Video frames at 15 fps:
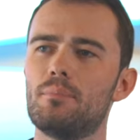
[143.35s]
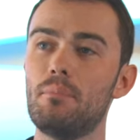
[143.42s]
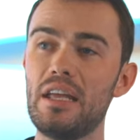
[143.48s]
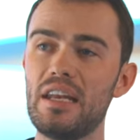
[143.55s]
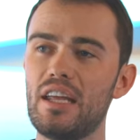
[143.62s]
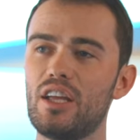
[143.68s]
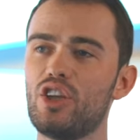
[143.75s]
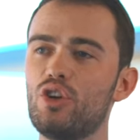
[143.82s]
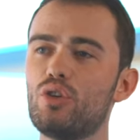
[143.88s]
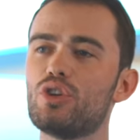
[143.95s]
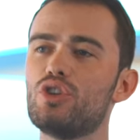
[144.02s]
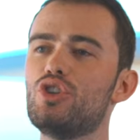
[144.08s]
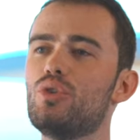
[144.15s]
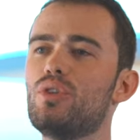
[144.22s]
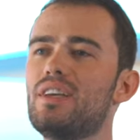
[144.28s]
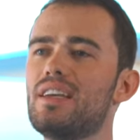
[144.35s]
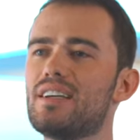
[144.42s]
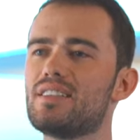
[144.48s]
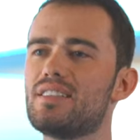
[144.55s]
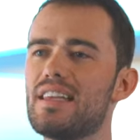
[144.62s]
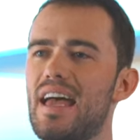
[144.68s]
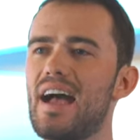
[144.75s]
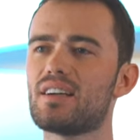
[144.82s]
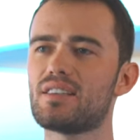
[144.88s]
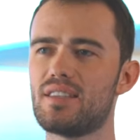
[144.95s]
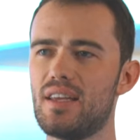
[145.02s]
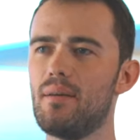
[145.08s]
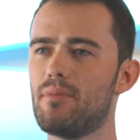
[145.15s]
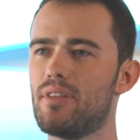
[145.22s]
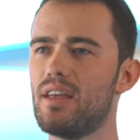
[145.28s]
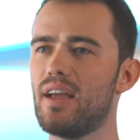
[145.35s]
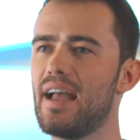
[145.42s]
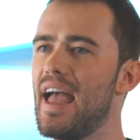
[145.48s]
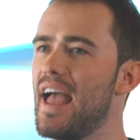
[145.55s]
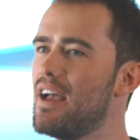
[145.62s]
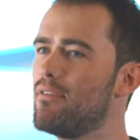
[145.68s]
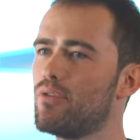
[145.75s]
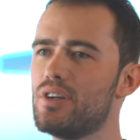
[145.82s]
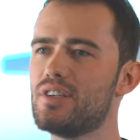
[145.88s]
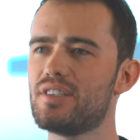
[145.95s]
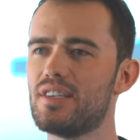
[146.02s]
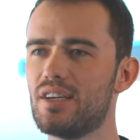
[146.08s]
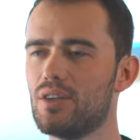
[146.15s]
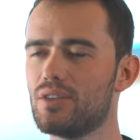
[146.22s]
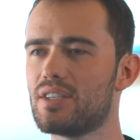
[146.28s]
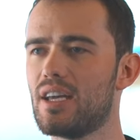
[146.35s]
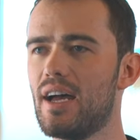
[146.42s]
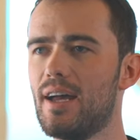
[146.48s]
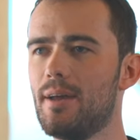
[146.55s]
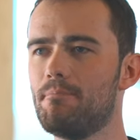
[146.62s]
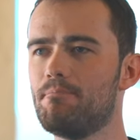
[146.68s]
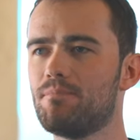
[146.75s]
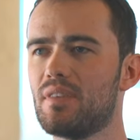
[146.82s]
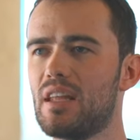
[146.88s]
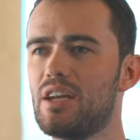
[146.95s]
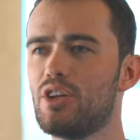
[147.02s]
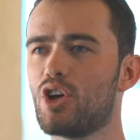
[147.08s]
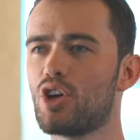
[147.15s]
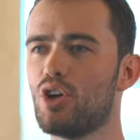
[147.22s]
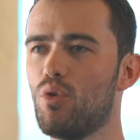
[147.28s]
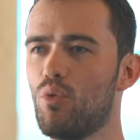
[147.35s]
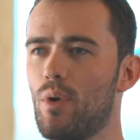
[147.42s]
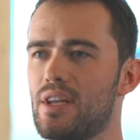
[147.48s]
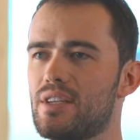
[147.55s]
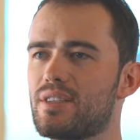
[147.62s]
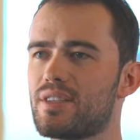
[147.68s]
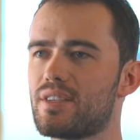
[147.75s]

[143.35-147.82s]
Meaning you could do the exact same thing every single time and you're gonna win